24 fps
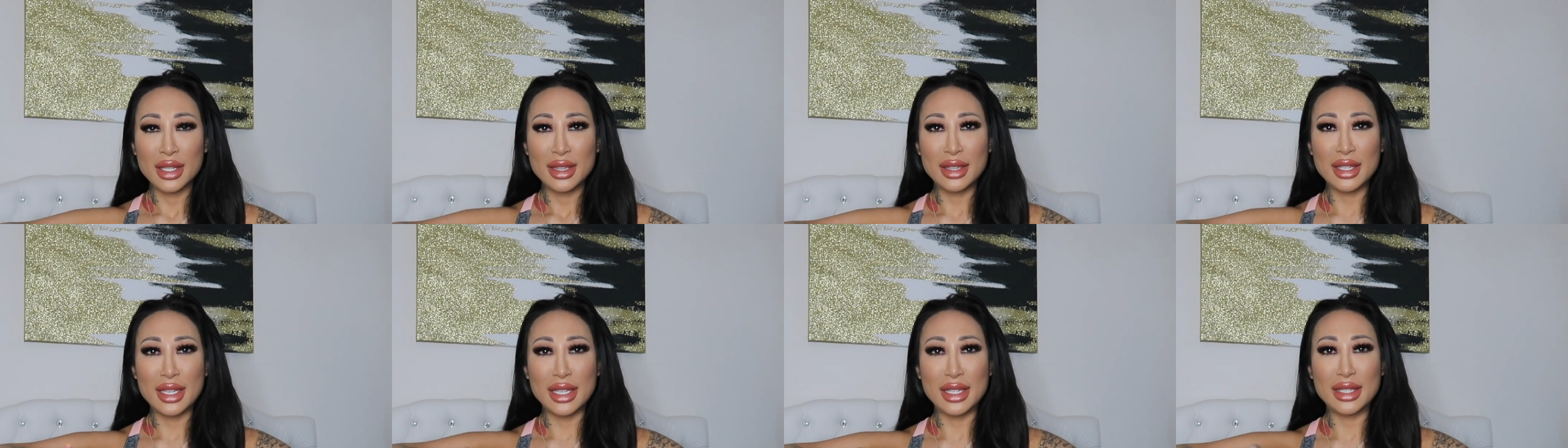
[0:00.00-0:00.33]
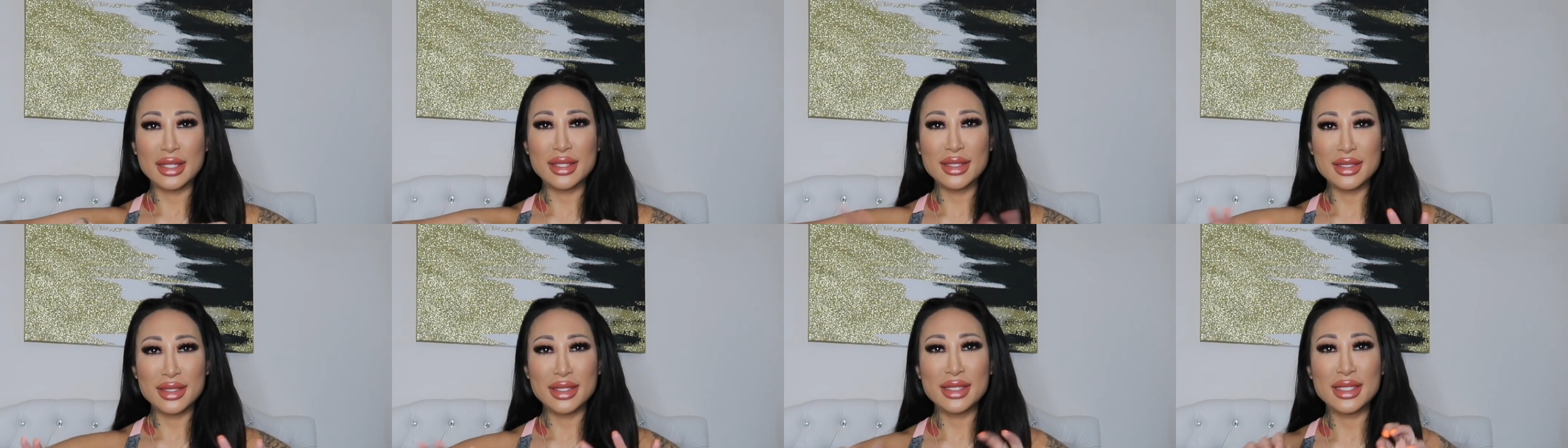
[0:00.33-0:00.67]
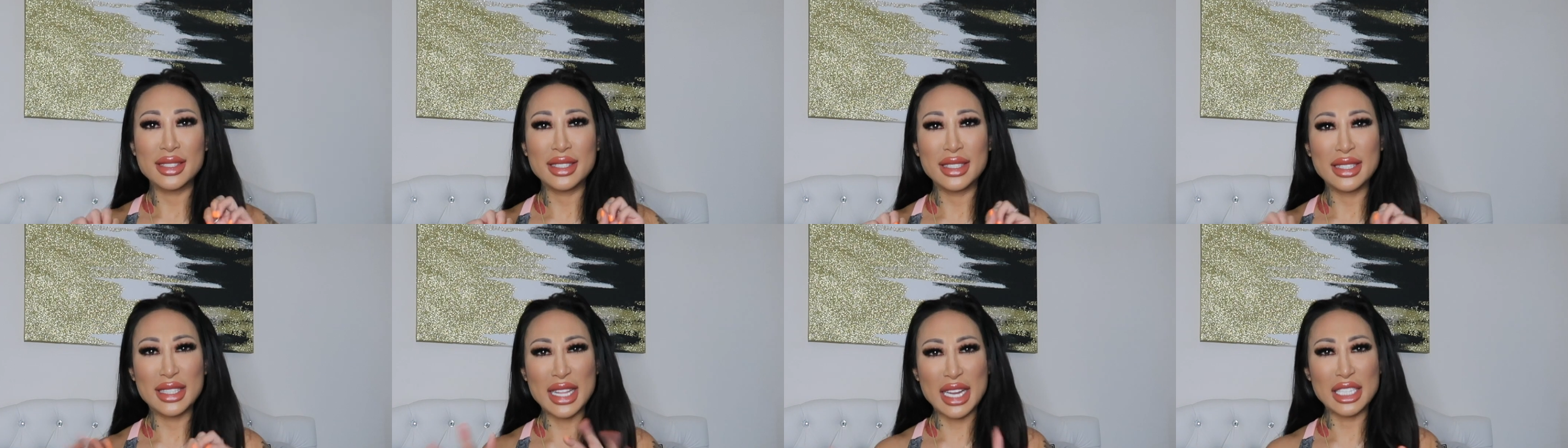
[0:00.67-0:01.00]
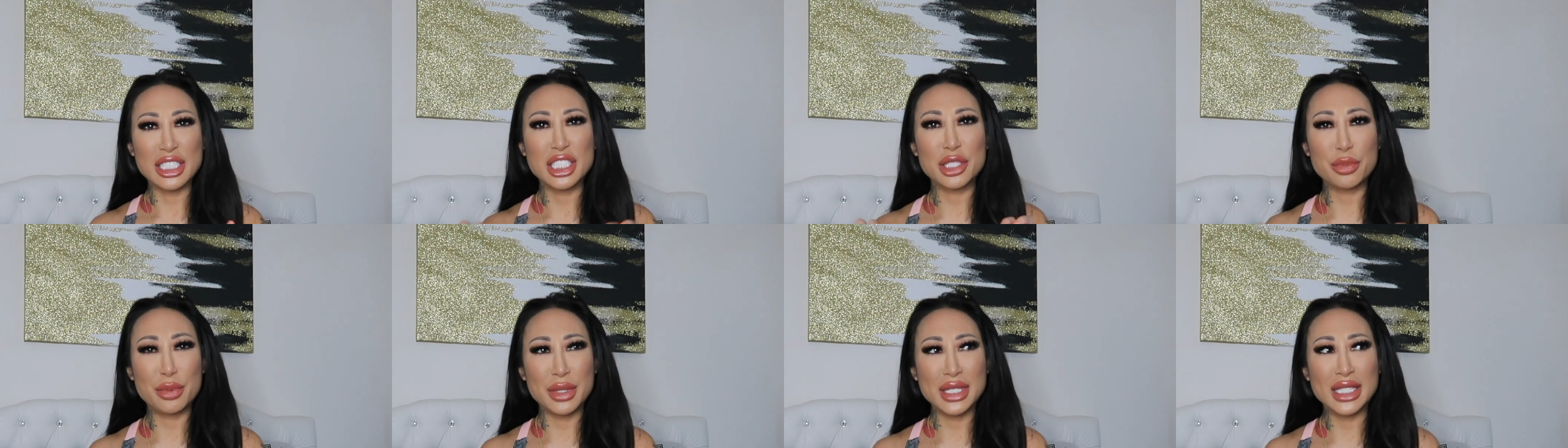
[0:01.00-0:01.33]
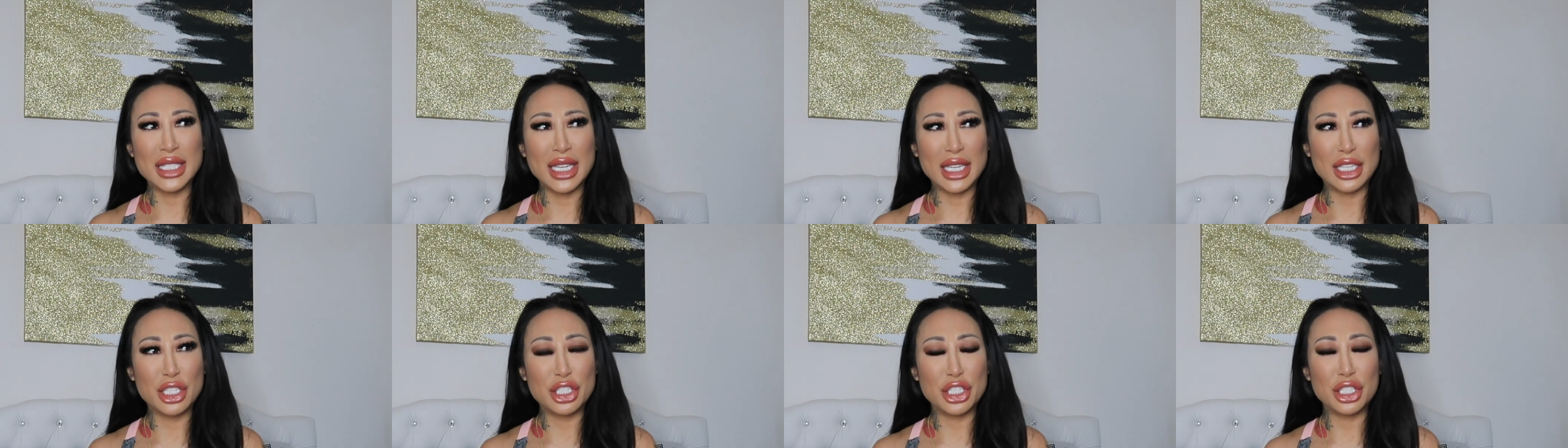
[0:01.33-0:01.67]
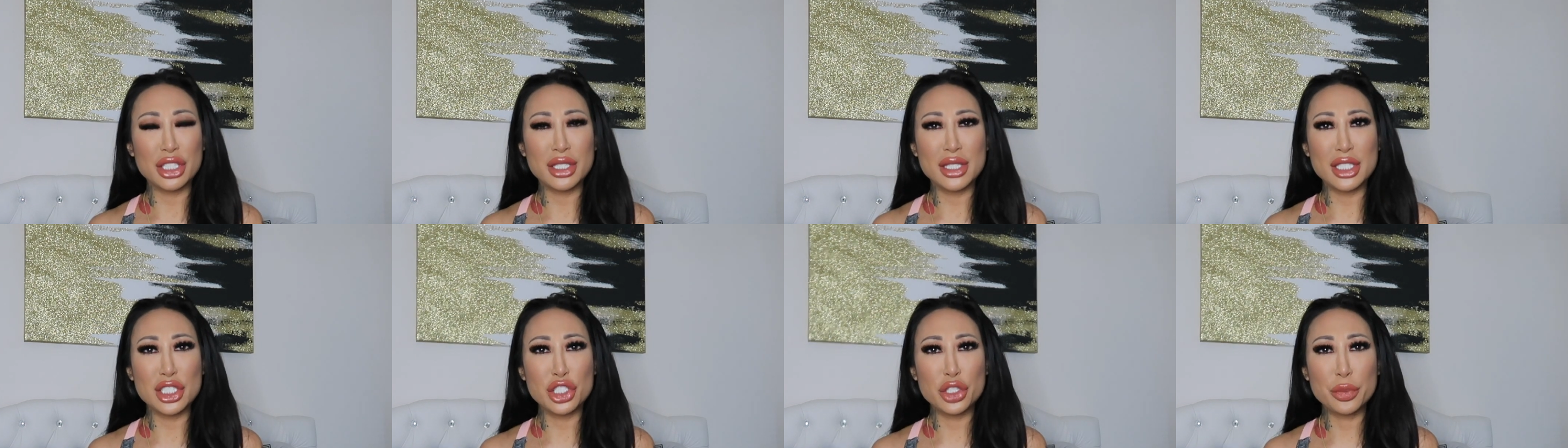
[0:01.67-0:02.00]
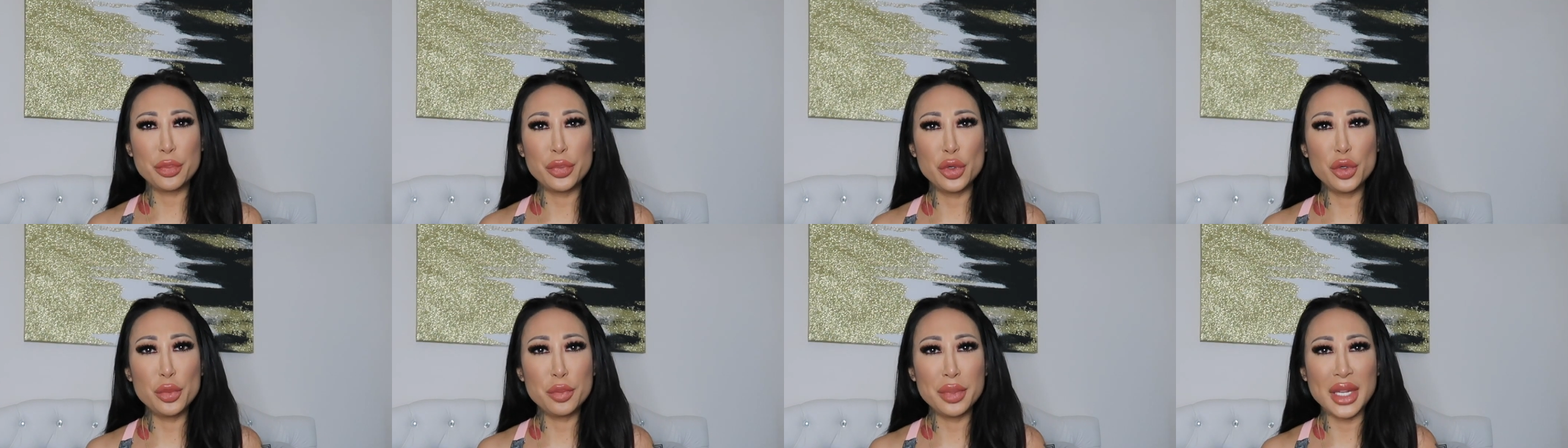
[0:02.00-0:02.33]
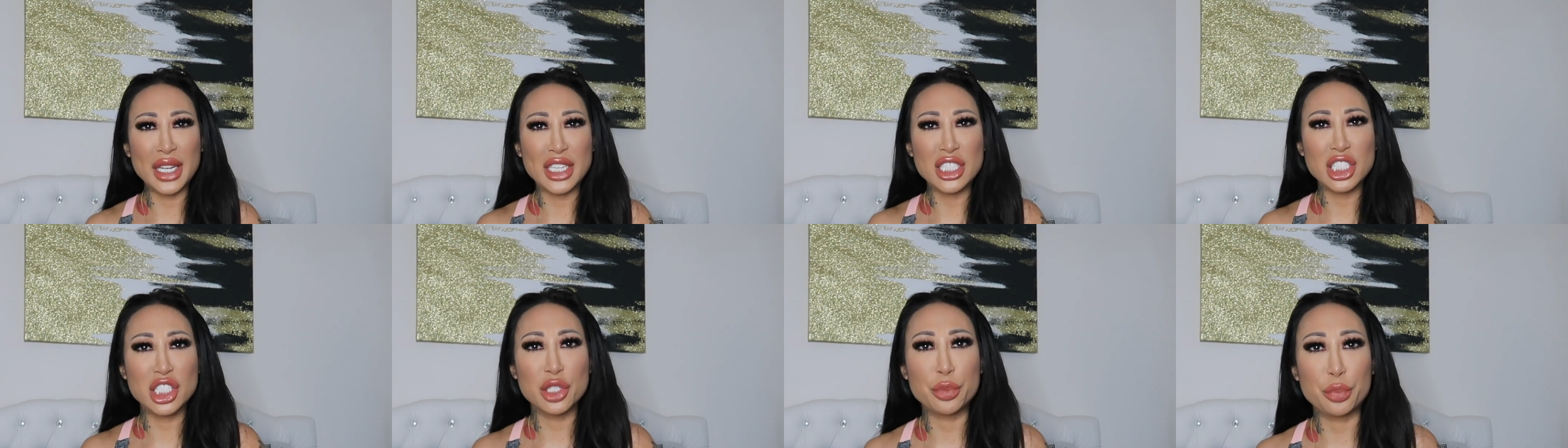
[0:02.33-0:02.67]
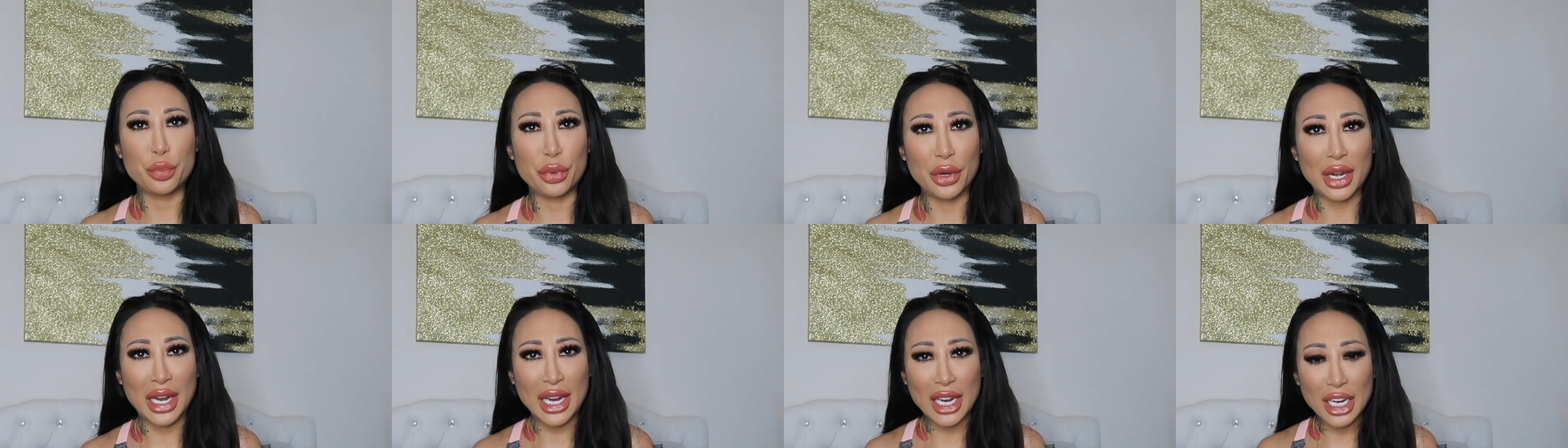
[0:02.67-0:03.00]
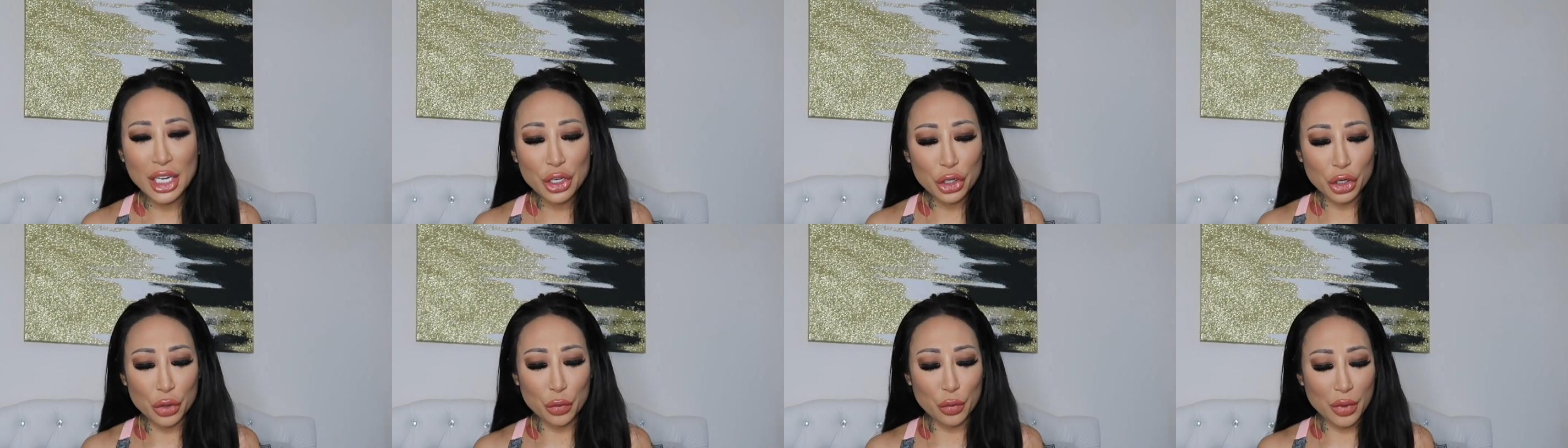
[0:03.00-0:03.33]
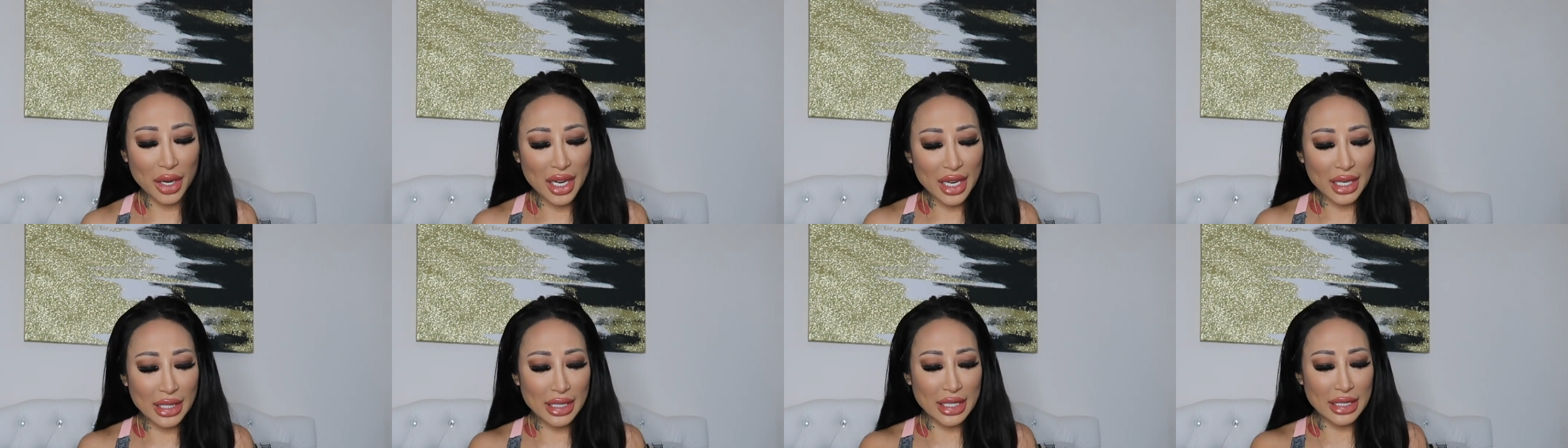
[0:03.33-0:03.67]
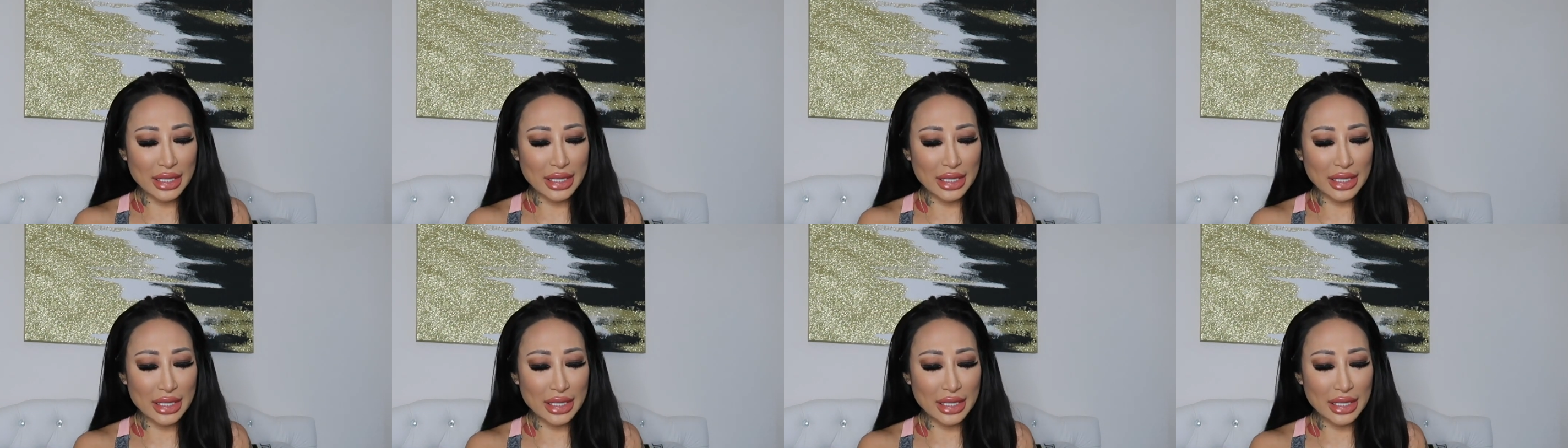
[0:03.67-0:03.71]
like that's, it's like, did your poop like spray or what?